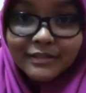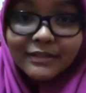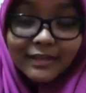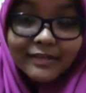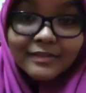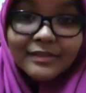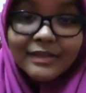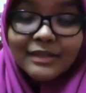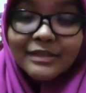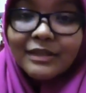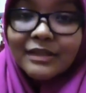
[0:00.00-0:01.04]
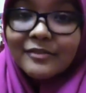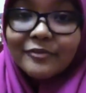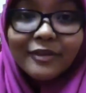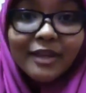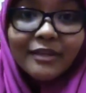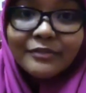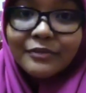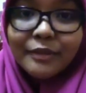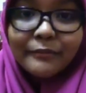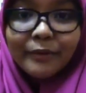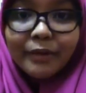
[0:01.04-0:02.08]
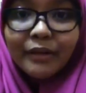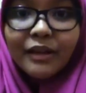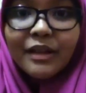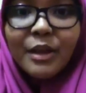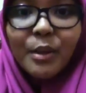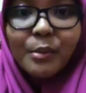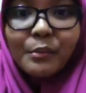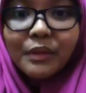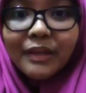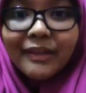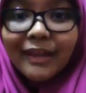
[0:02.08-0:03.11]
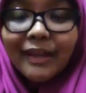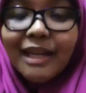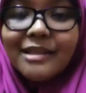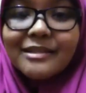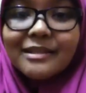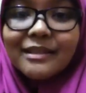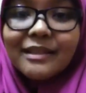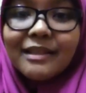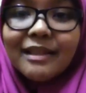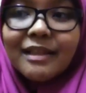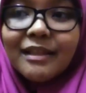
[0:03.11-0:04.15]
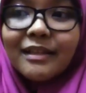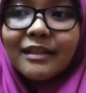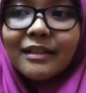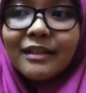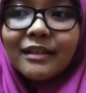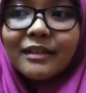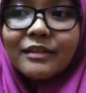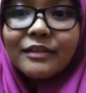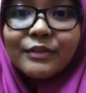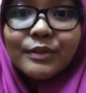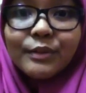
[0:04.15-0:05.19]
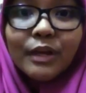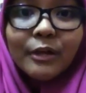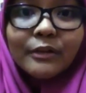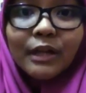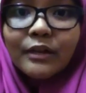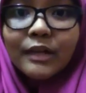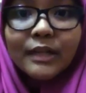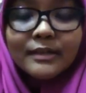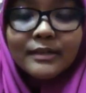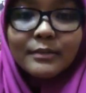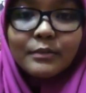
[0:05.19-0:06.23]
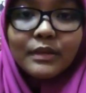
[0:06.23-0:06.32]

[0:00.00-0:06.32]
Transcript: LAX discussion is way too different. We can actually throw out ideas.